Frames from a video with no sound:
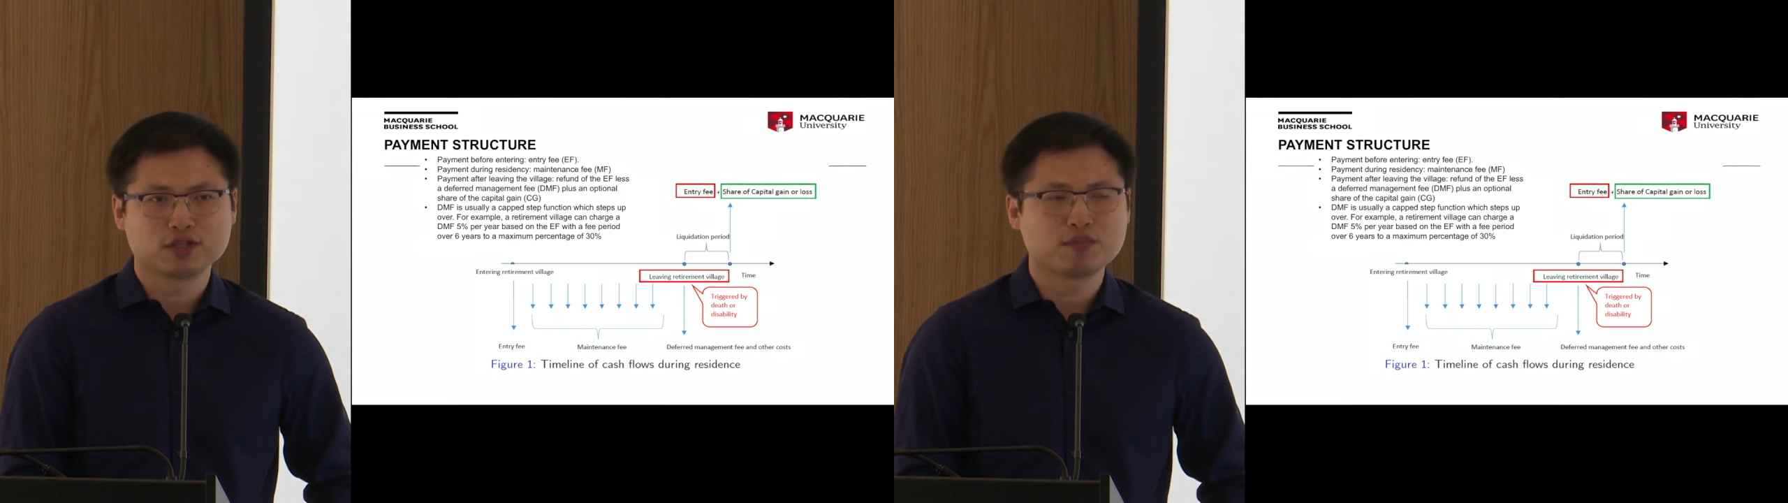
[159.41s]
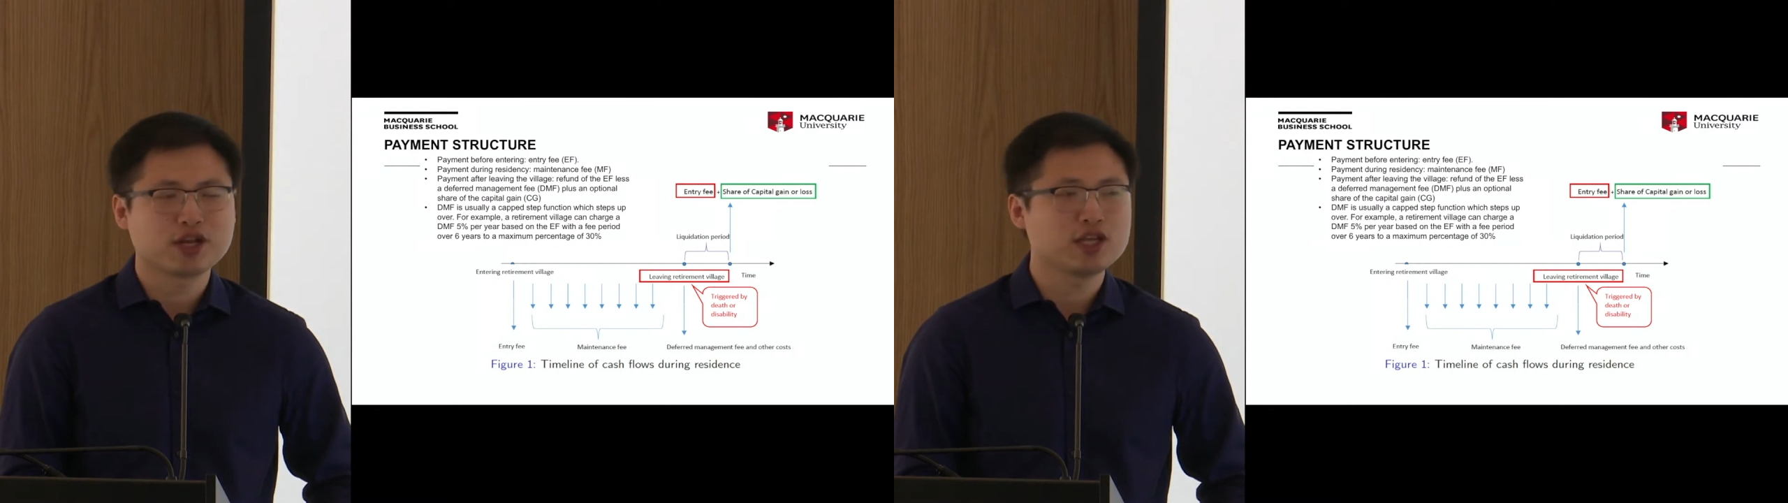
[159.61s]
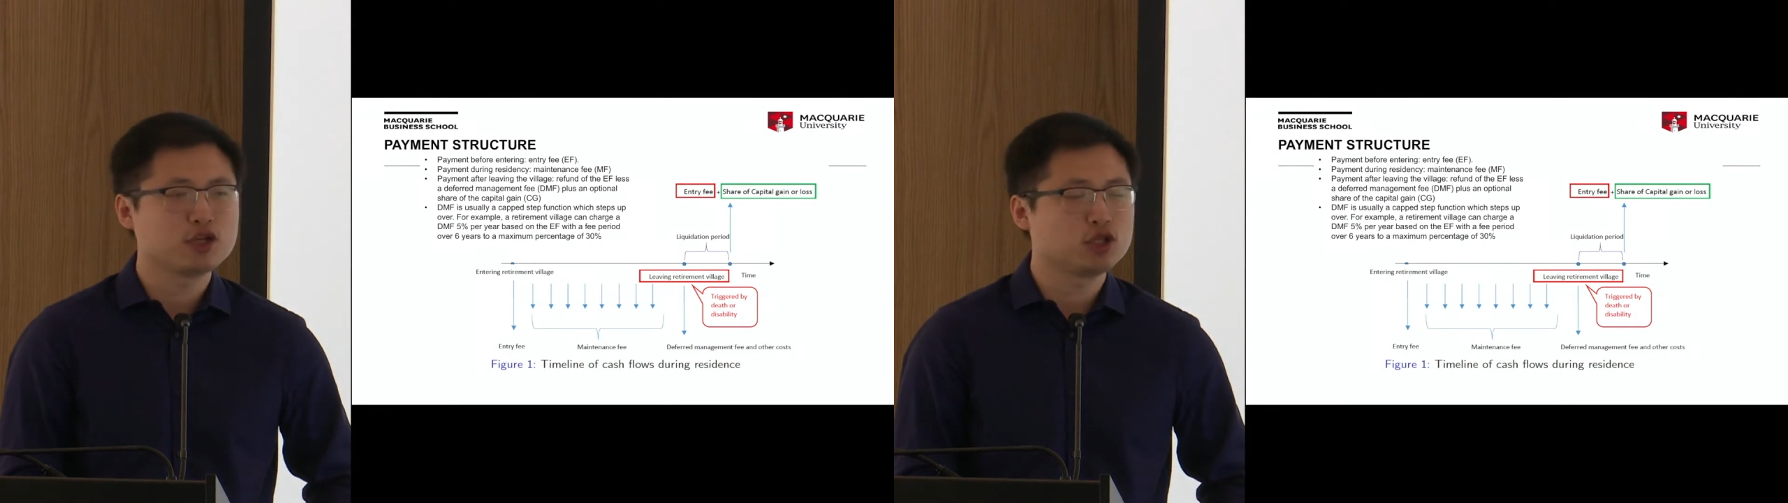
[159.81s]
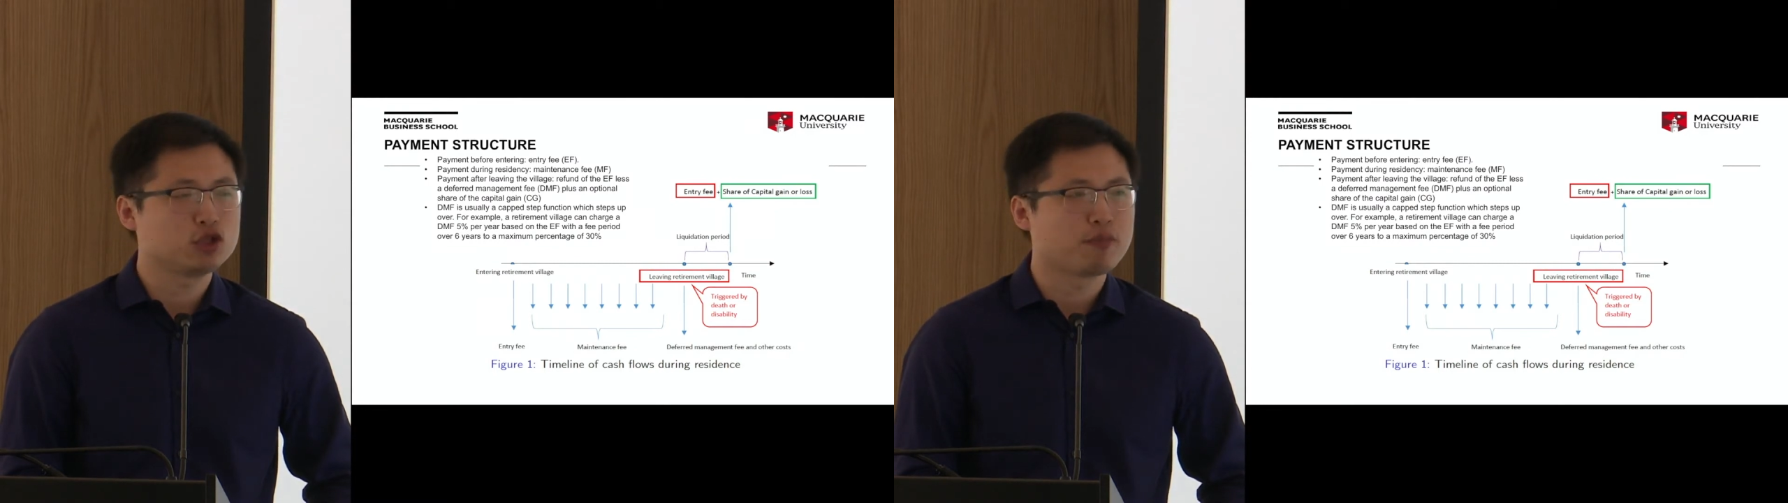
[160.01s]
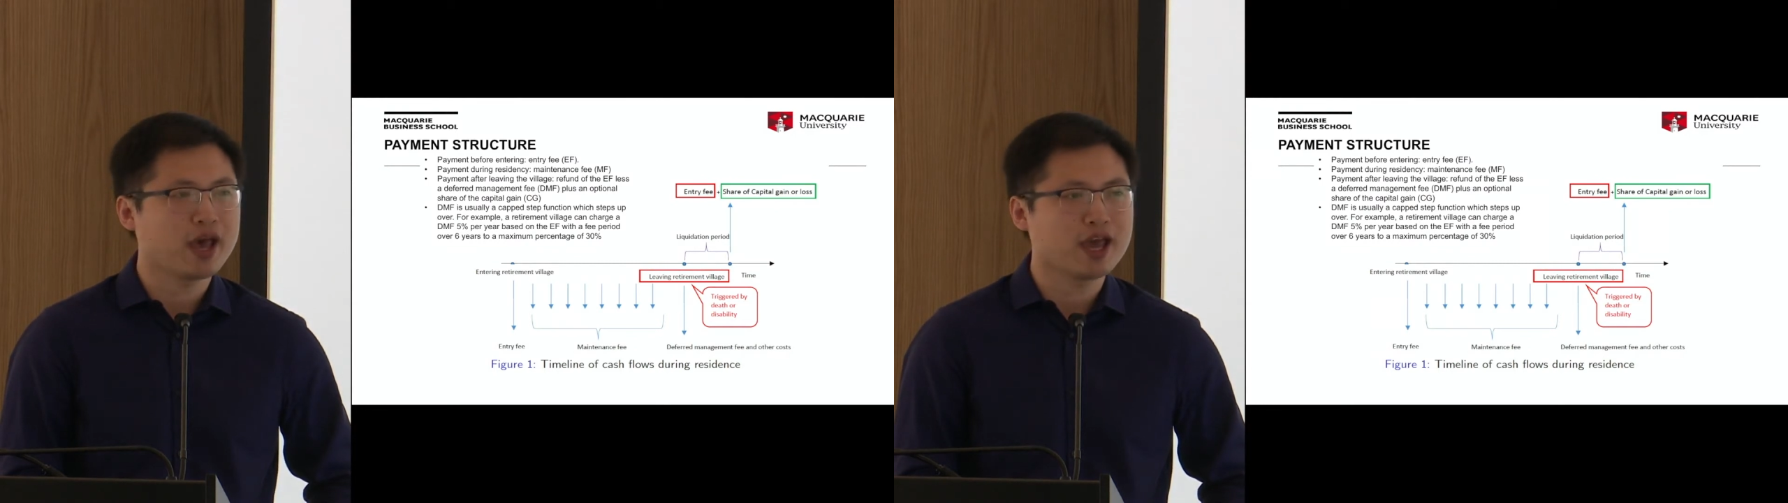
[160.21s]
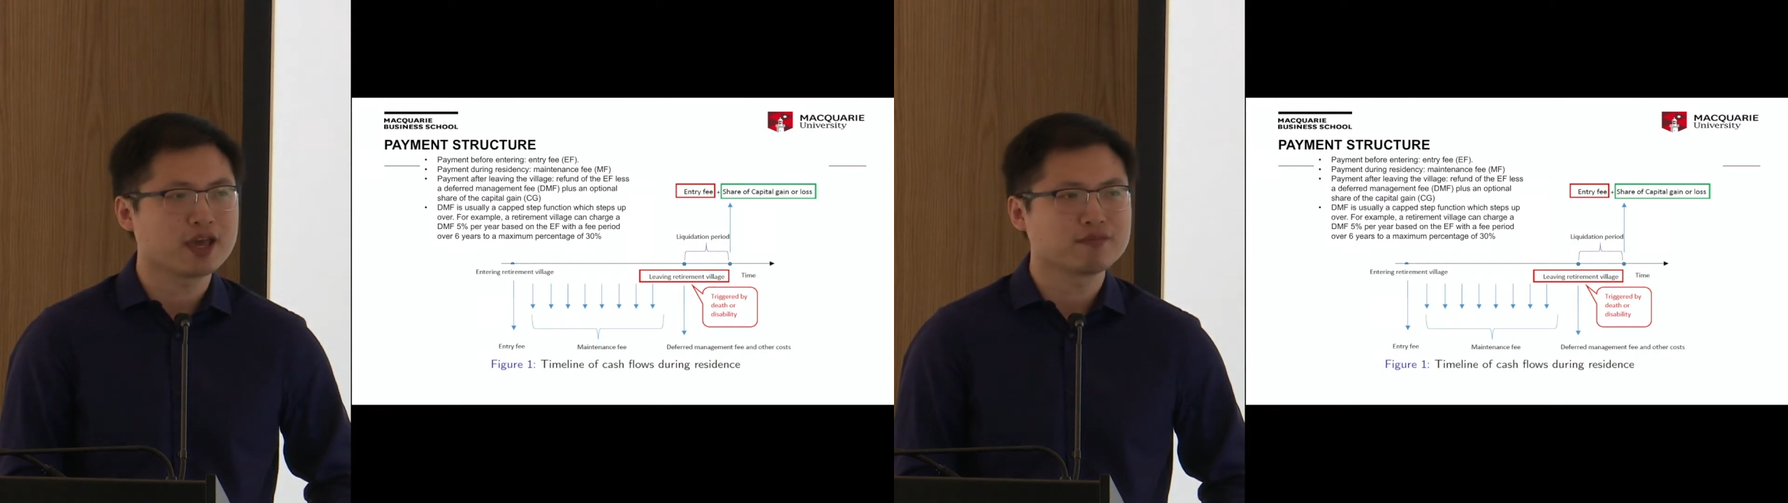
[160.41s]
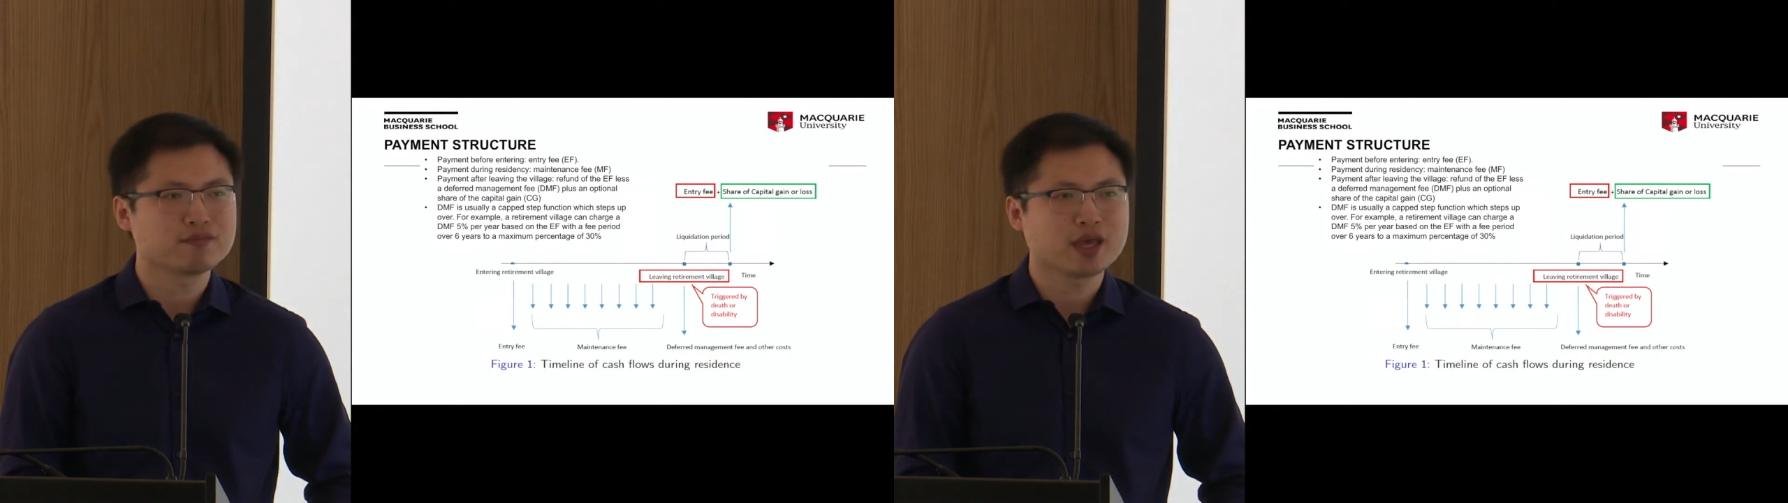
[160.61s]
the money you need to pay,